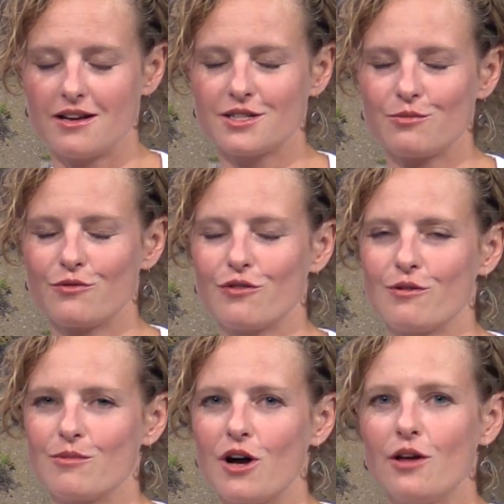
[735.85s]
someone
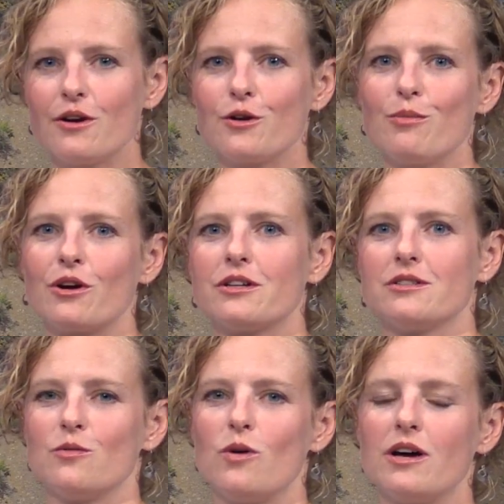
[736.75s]
from Colorado Parks
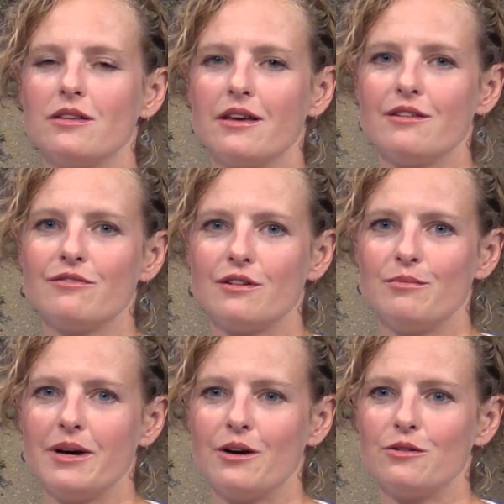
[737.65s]
and Wildlife
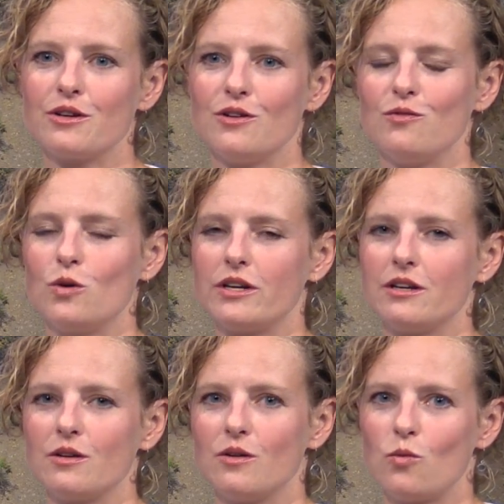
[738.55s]
about
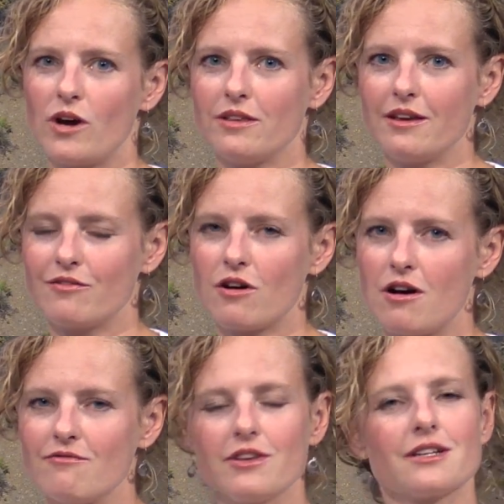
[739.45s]
avoiding wildlife
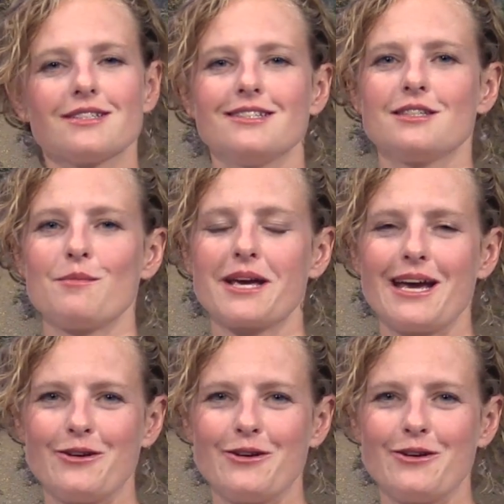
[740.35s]
conflicts in Summit